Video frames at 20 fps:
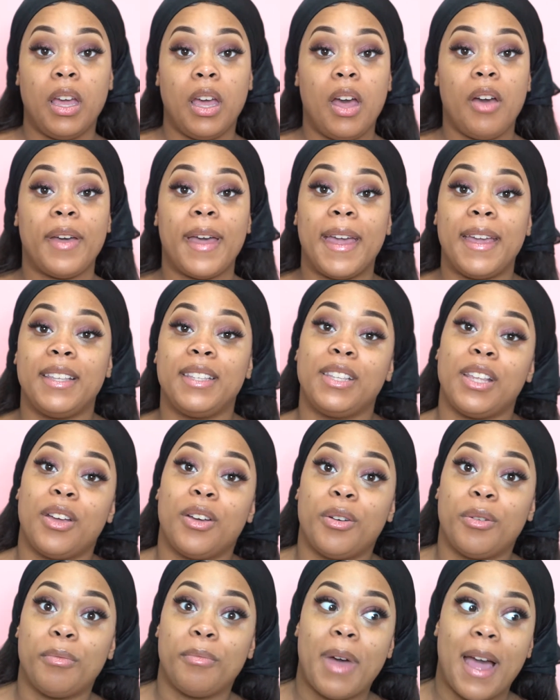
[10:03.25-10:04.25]
Okay,
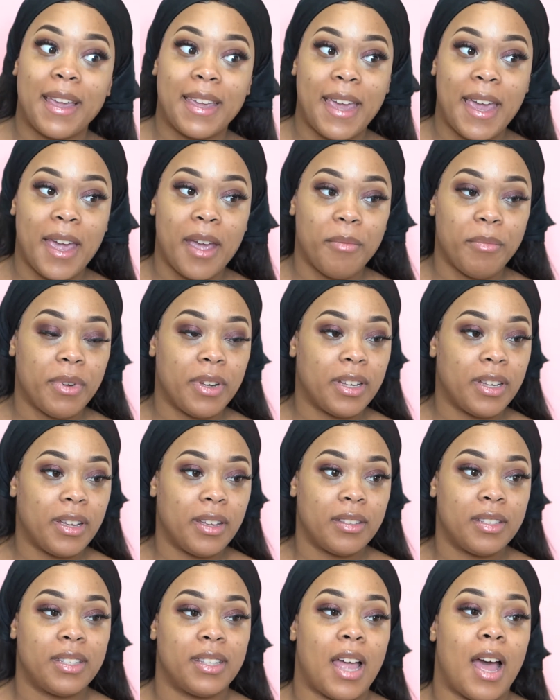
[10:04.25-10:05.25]
so my
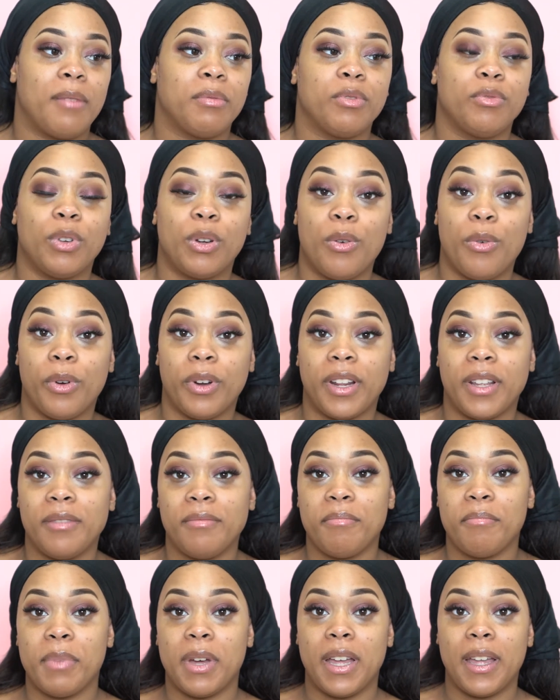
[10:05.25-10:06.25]
camera stopped recording,
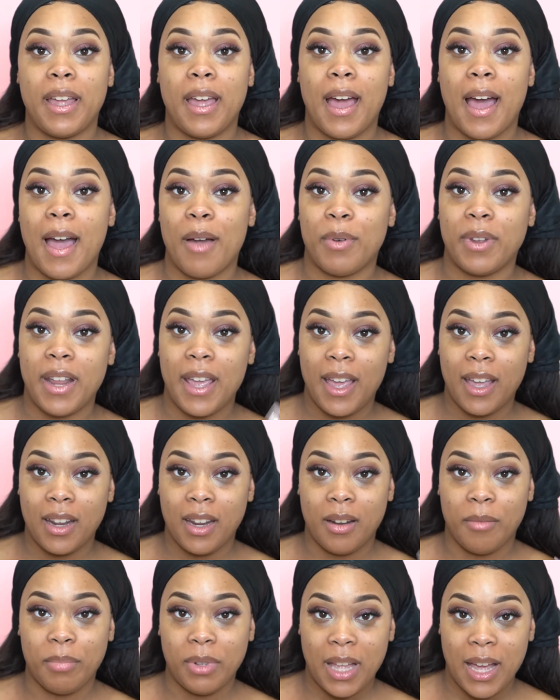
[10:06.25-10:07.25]
but I went ahead
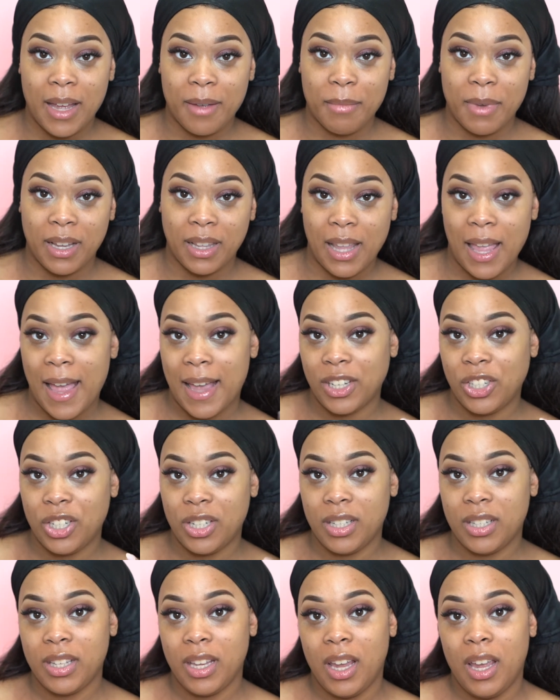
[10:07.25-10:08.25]
and applied my
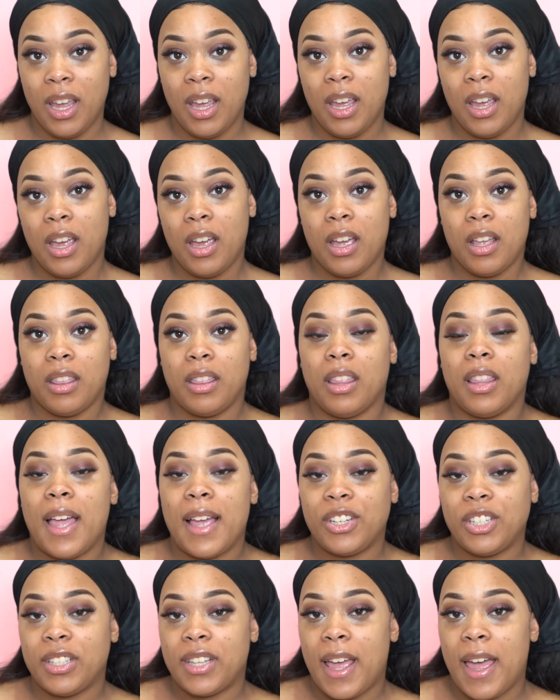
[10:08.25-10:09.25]
lashes. The
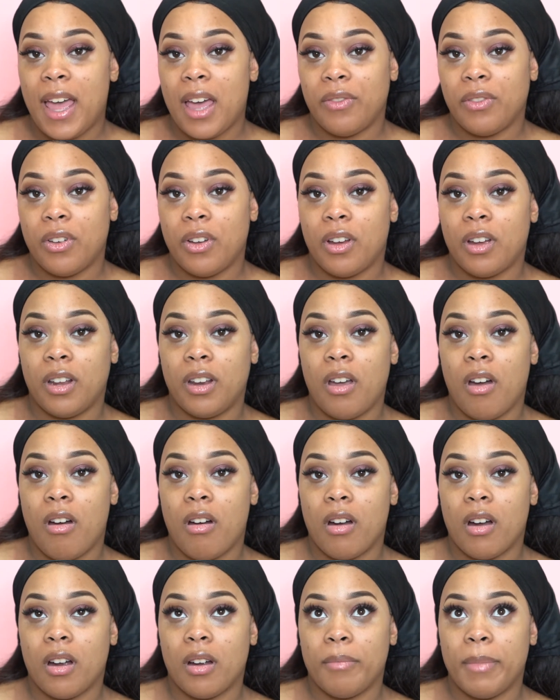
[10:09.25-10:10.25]
lashes I have on
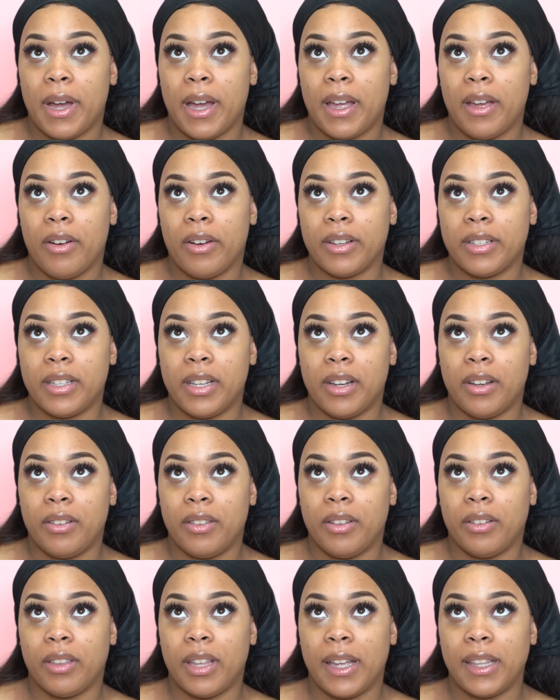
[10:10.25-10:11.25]
are by Ardell.
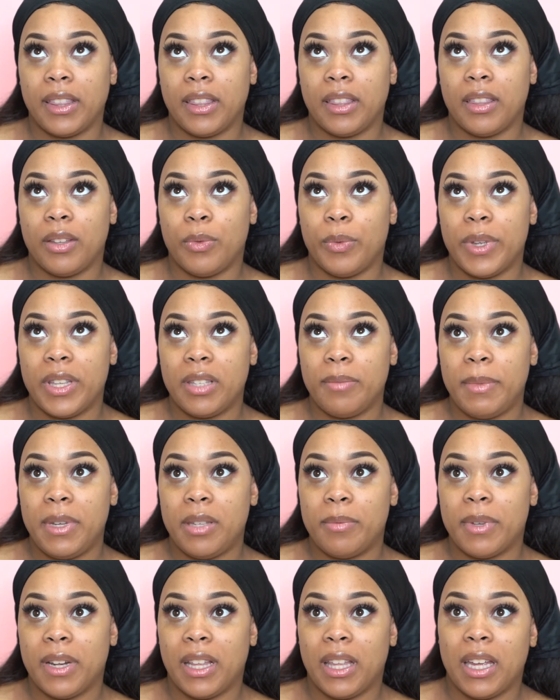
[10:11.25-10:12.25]
They're like the
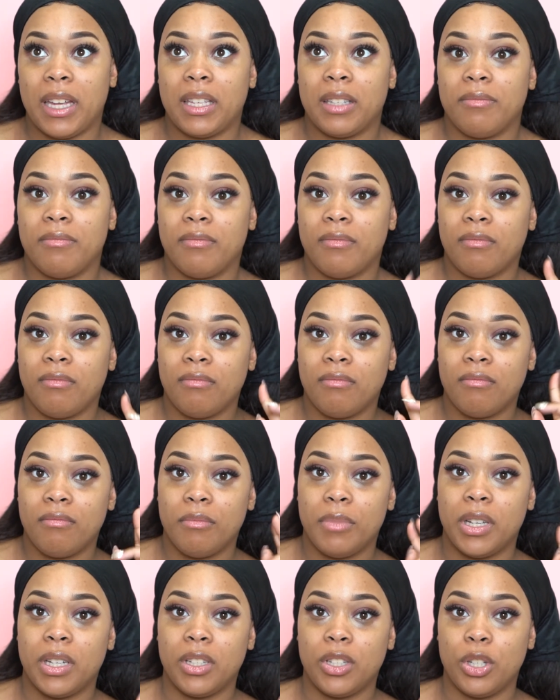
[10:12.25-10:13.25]
wispies, but I like
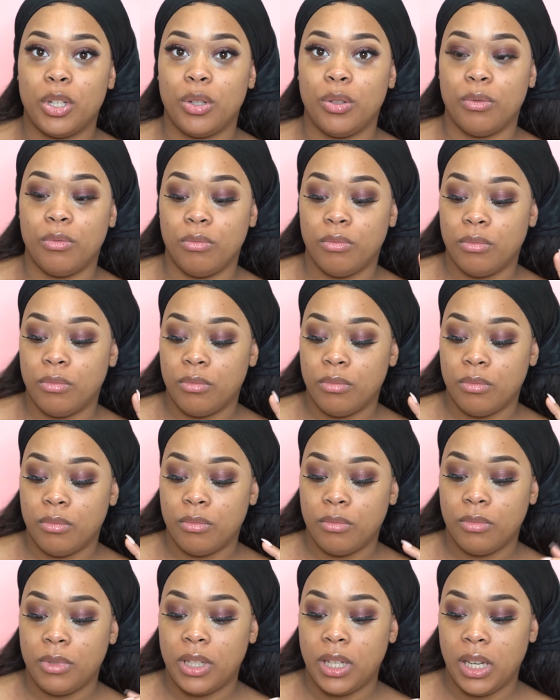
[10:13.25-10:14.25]
put 2
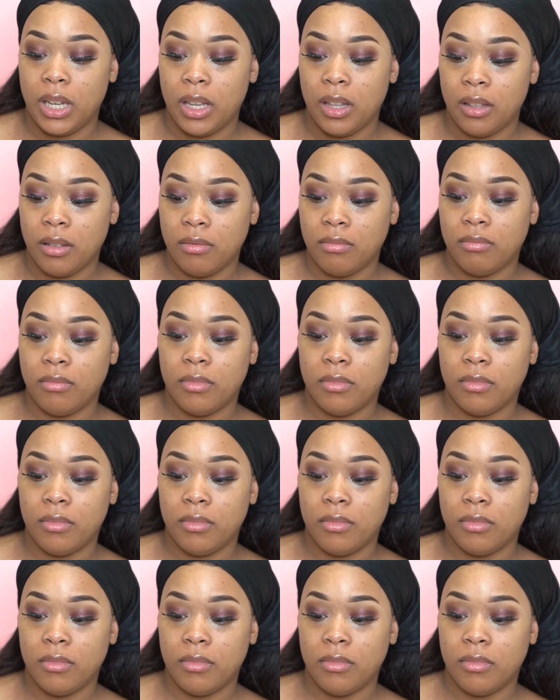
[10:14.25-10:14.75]
together.